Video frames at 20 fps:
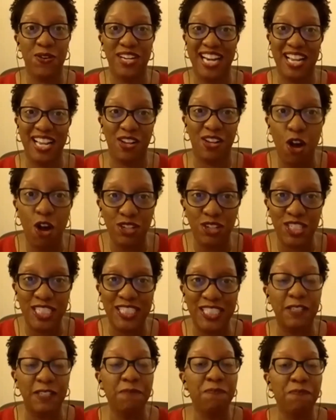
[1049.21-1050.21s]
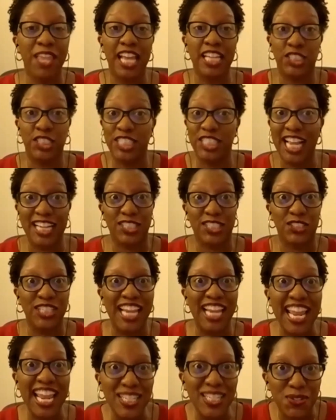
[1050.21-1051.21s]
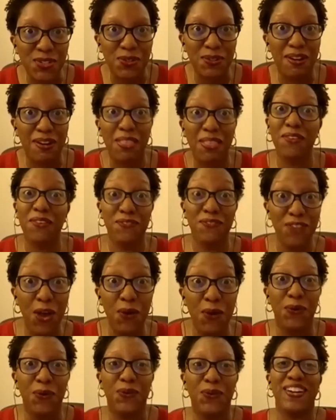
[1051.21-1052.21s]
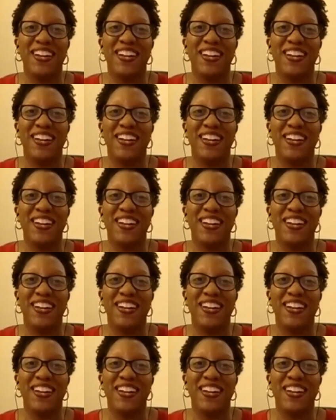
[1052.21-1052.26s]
And I called her and she actually answered the phone.